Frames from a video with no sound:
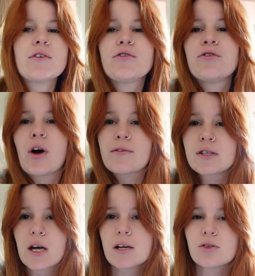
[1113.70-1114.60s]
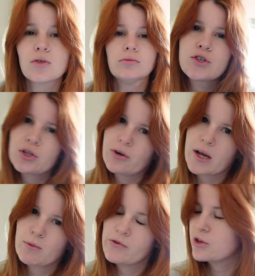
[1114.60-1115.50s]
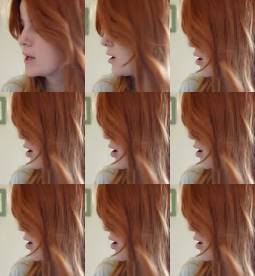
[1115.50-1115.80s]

it five stars. Oh, sorry, I moved you then.